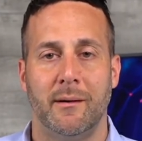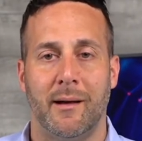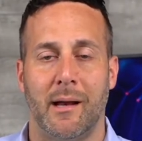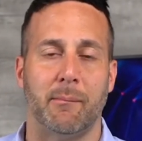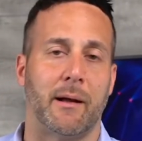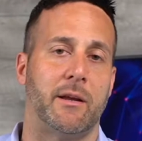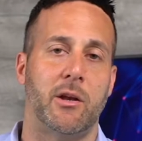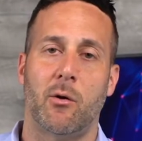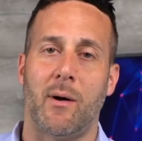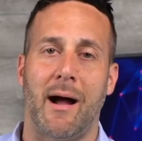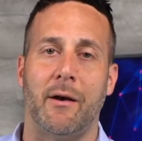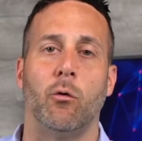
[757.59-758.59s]
And I'm like,
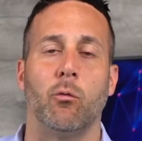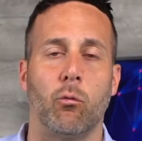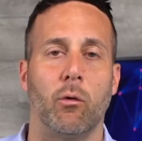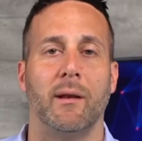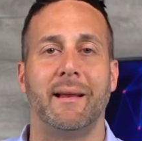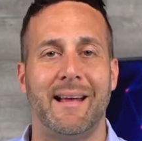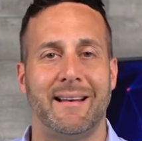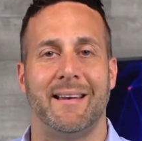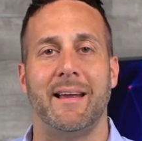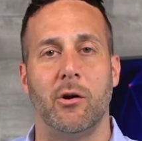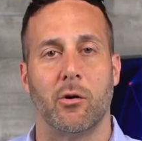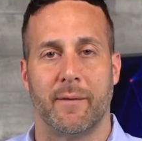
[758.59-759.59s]
I don't really get to
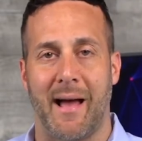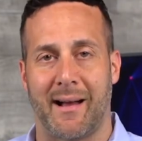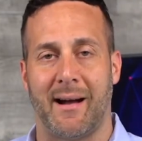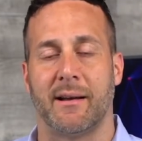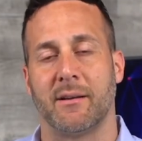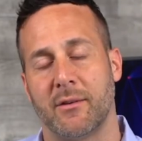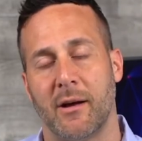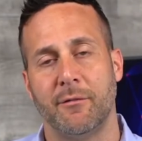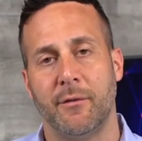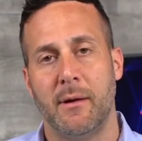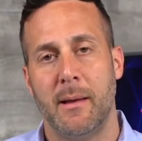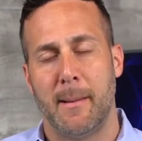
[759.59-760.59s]
hear that kind of stuff.
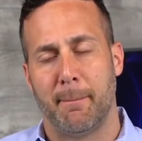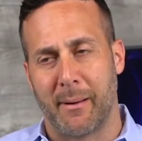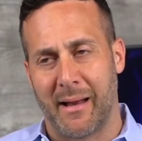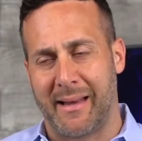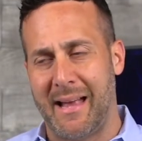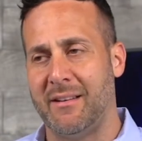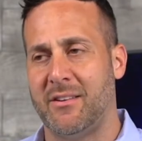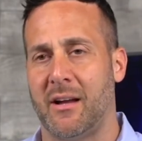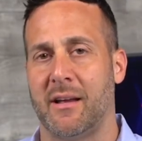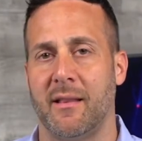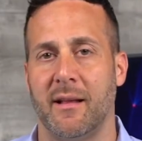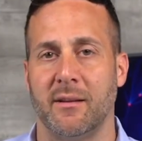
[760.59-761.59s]
But I can tell
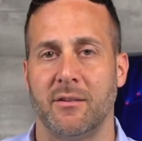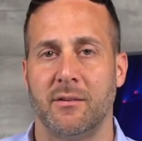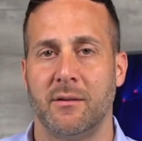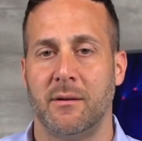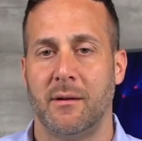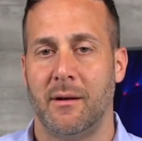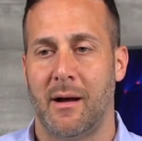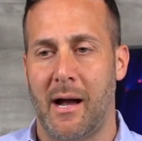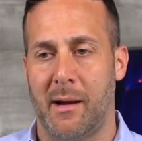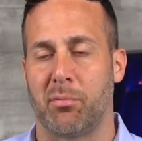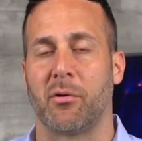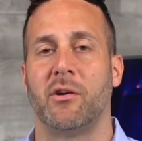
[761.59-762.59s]
you this. I
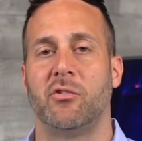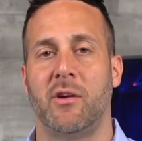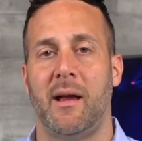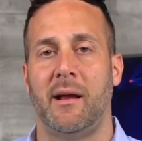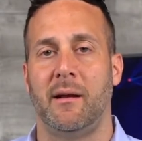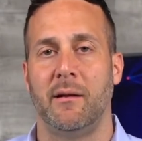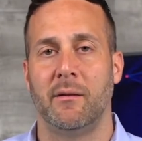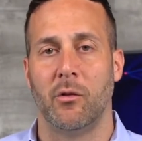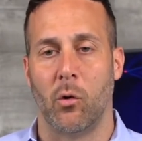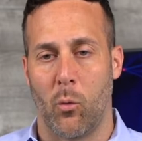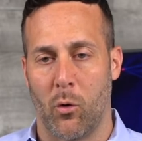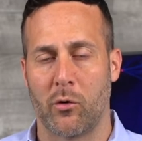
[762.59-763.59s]
appreciate the
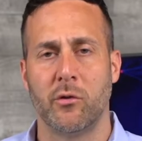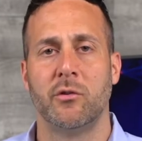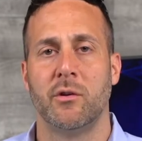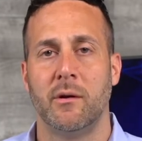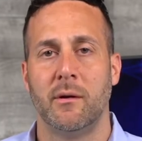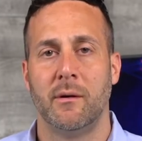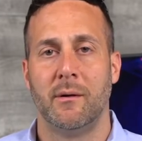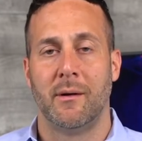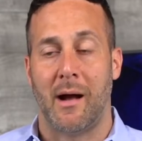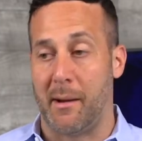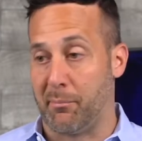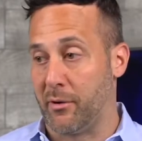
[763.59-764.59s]
words.
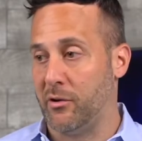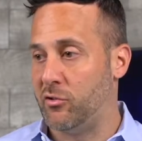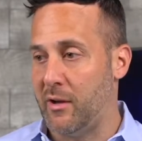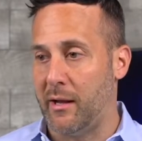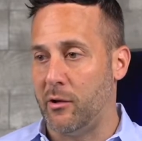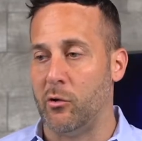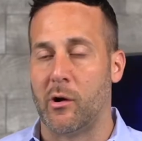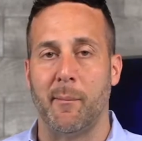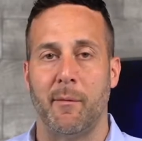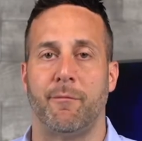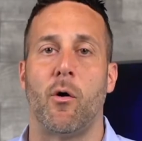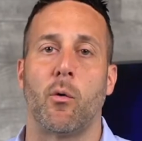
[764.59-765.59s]
I appreciate you
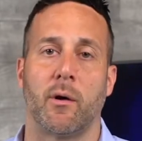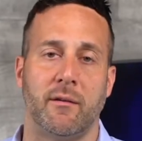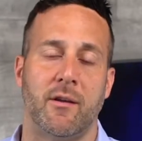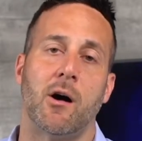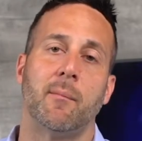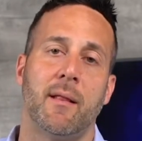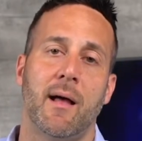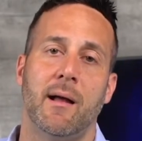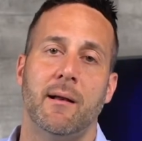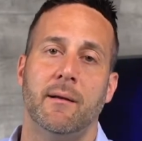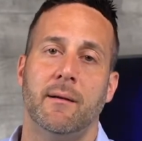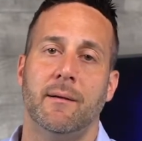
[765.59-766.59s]
coming forward and telling me that.
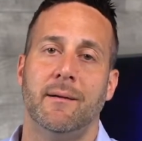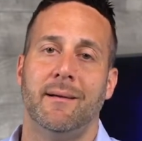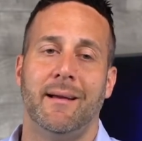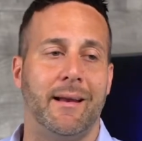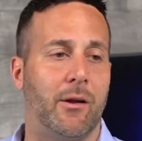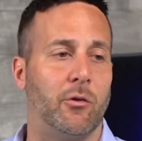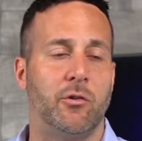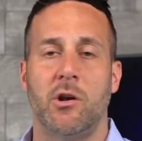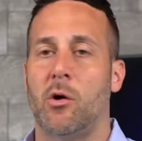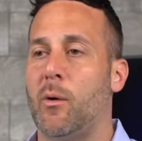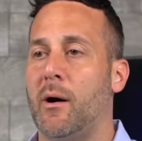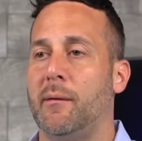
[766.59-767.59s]
And he goes, you know
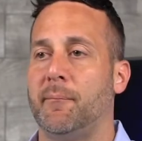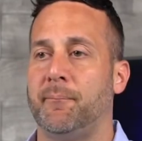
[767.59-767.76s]
what?